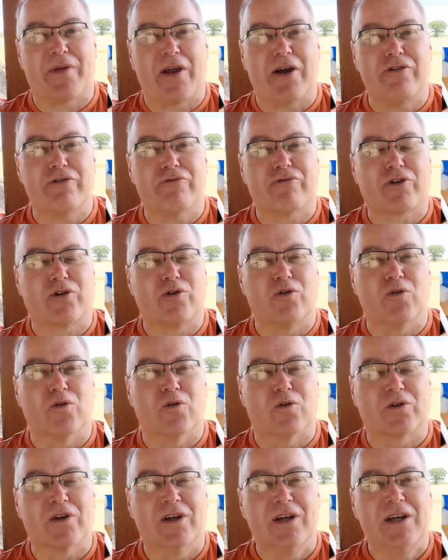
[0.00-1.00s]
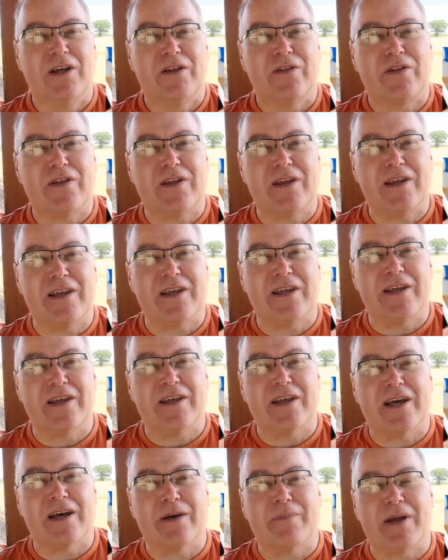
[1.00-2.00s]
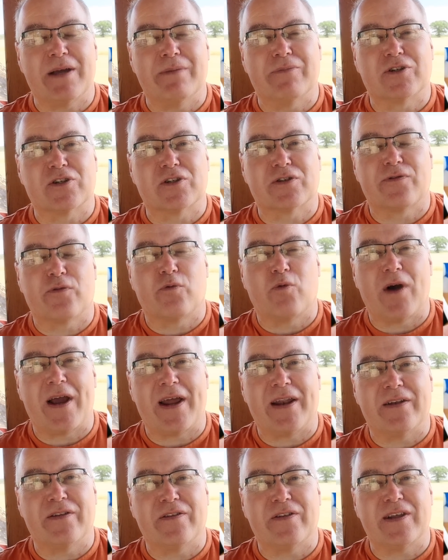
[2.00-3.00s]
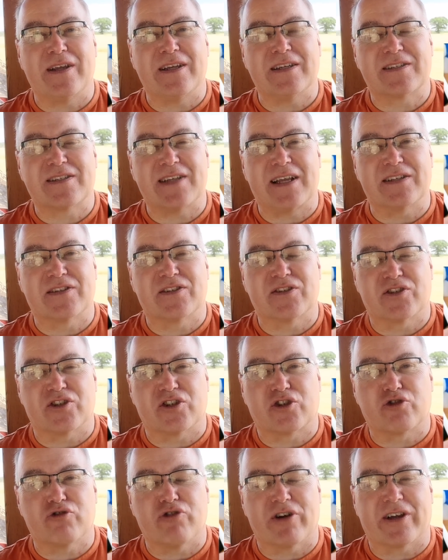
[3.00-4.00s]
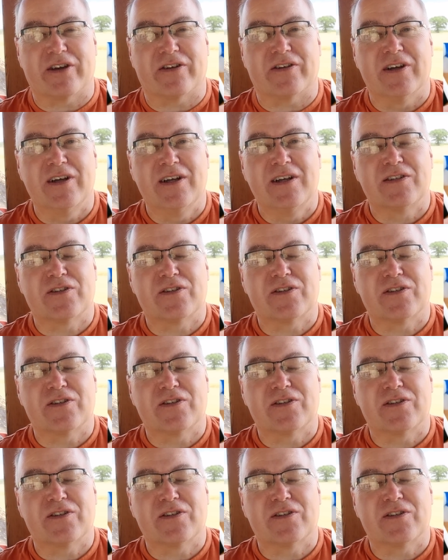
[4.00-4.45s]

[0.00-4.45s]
They only record the images for when the sensors are triggered.